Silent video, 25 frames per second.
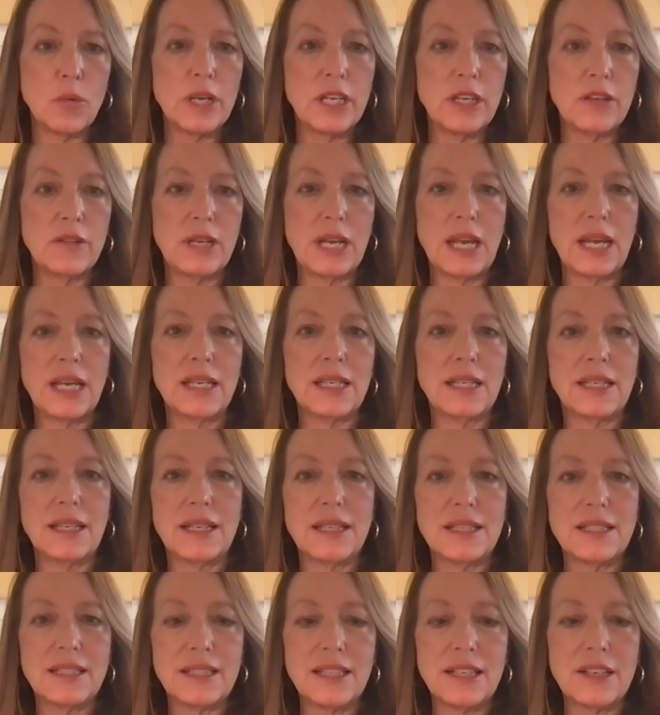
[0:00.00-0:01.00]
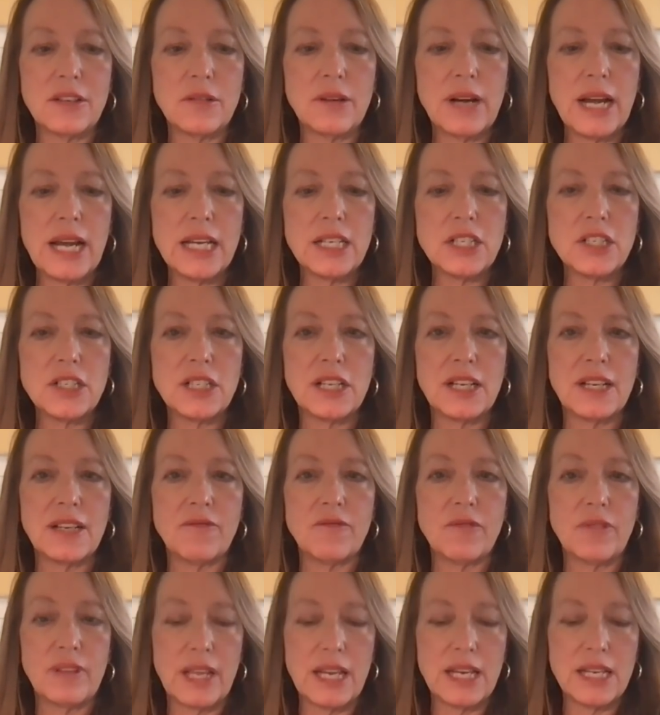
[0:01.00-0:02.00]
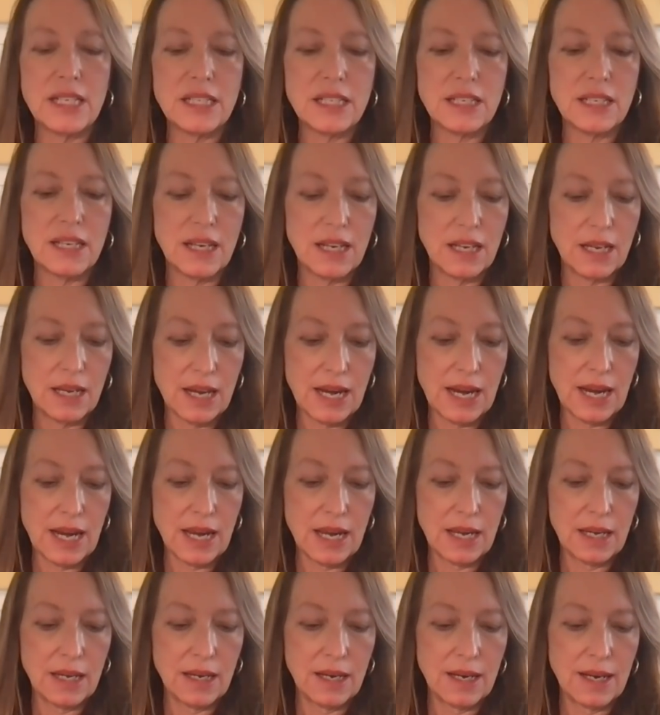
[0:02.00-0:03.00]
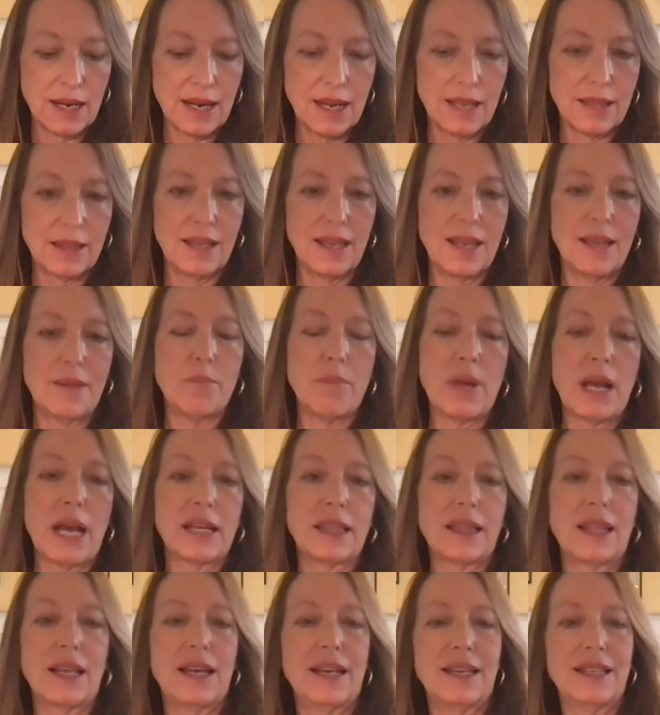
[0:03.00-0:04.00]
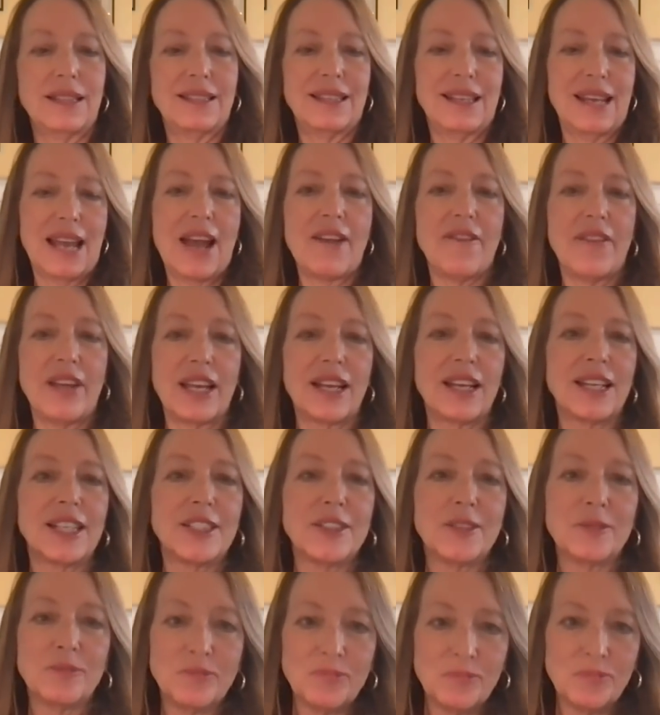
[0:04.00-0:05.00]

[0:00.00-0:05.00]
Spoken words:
you know, when you take into consideration inflation and the impact that it's having.